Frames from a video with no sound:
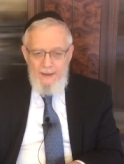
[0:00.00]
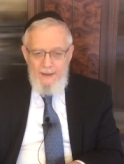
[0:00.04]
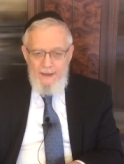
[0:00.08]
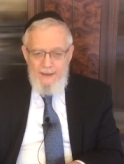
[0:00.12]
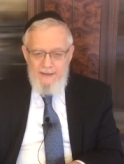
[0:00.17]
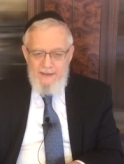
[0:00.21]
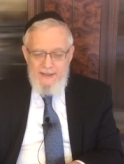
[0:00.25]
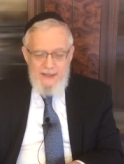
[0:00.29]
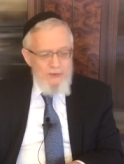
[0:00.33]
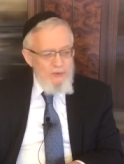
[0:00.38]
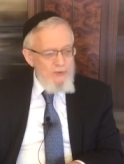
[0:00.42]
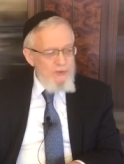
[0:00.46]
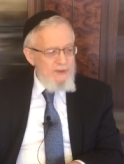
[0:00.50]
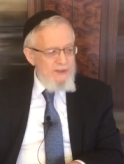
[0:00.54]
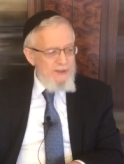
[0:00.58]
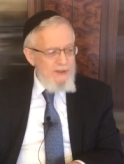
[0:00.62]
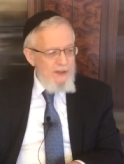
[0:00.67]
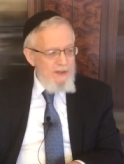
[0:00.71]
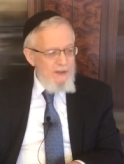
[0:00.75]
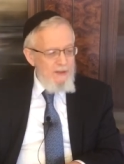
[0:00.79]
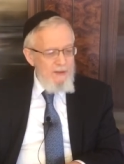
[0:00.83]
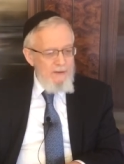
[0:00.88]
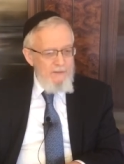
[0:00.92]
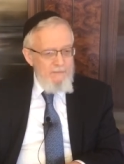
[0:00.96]
it's
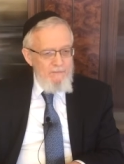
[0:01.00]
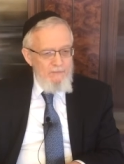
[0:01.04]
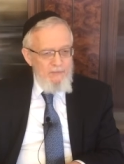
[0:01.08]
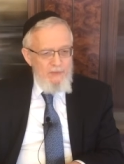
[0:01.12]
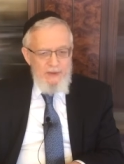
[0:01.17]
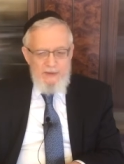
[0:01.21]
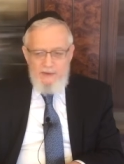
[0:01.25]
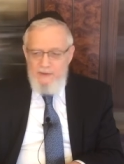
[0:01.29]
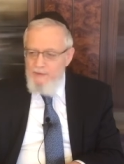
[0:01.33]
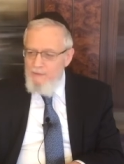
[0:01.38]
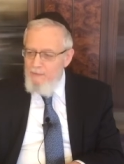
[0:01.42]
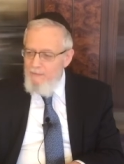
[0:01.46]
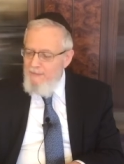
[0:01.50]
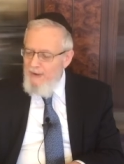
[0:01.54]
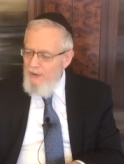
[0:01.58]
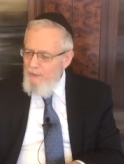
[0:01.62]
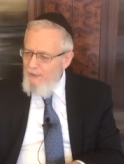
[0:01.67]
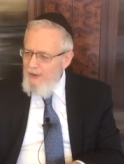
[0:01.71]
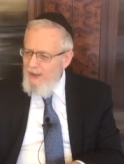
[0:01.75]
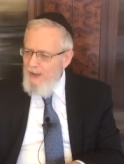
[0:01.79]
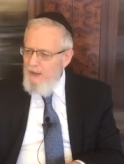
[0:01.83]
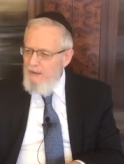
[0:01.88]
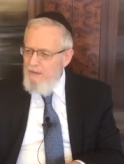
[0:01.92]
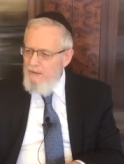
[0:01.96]
interesting. There's a
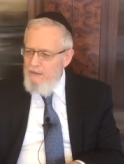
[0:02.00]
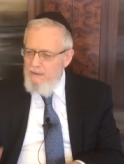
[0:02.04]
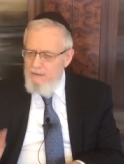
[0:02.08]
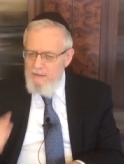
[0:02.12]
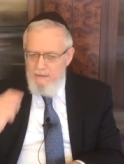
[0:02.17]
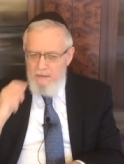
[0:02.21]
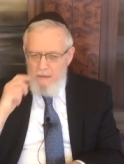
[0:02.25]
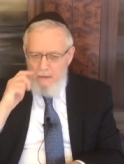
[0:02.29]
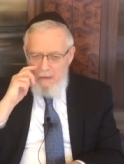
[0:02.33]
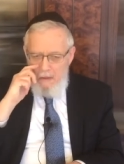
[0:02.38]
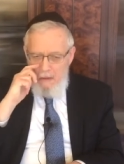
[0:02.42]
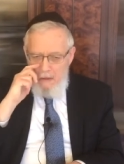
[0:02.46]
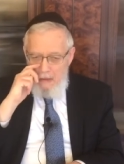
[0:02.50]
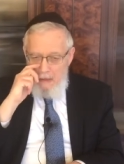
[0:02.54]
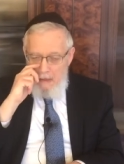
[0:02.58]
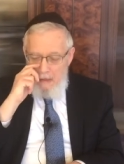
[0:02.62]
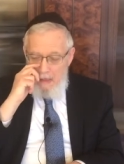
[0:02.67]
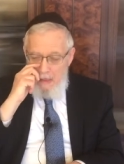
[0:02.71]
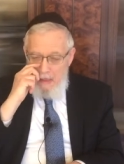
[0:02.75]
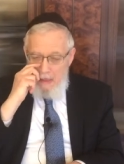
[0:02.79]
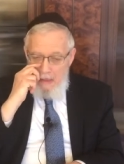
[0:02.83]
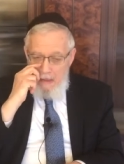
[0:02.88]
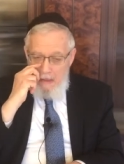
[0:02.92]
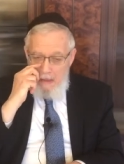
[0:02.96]
Maharal,
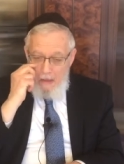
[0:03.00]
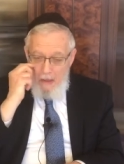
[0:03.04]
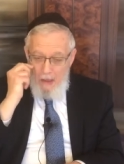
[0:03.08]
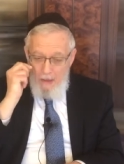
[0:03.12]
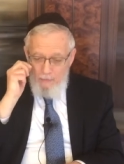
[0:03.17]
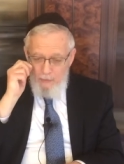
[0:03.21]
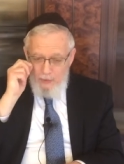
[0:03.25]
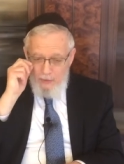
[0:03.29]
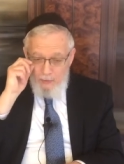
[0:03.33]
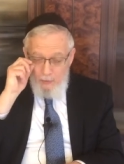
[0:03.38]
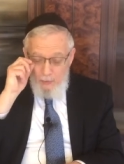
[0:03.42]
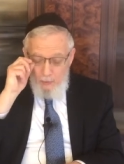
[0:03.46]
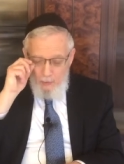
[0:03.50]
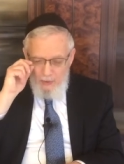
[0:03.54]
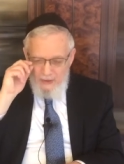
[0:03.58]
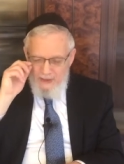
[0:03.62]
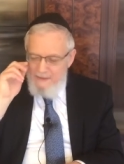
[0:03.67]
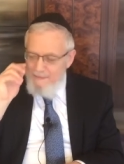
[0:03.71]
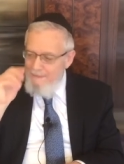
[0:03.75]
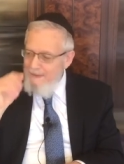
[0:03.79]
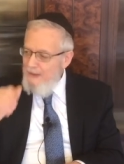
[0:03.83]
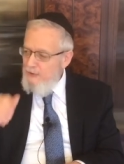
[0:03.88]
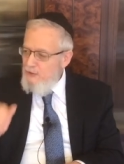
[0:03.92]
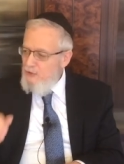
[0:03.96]
which we
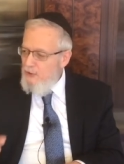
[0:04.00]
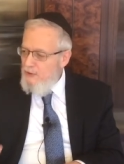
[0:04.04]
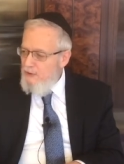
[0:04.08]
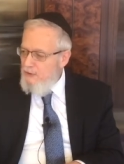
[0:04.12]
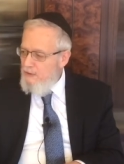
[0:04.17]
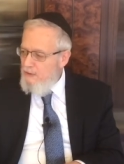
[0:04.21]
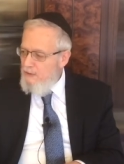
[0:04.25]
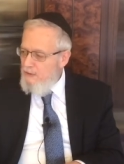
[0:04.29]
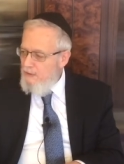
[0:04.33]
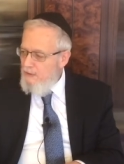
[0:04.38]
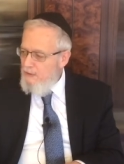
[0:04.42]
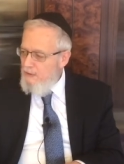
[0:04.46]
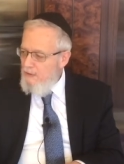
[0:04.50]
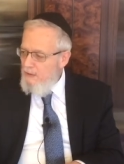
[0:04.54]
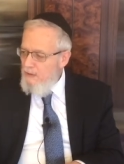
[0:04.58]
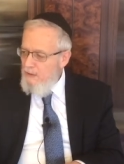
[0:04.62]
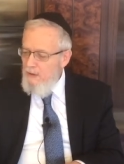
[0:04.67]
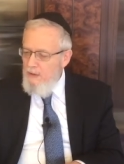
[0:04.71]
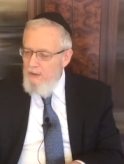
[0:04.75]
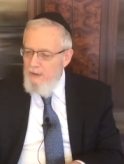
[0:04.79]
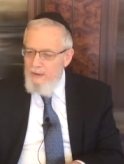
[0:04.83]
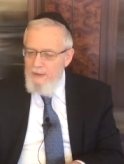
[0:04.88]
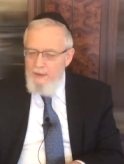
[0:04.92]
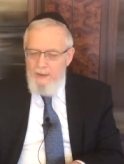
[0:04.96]
once mentioned.
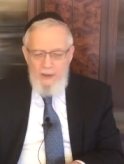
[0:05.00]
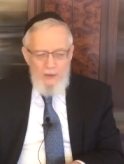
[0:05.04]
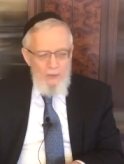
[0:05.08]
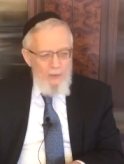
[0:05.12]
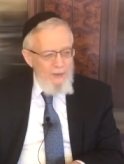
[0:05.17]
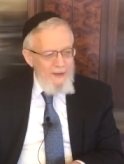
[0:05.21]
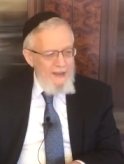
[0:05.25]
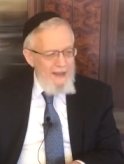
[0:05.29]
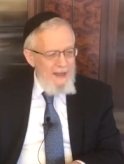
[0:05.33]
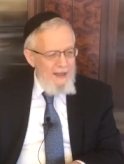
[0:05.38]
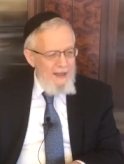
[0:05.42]
We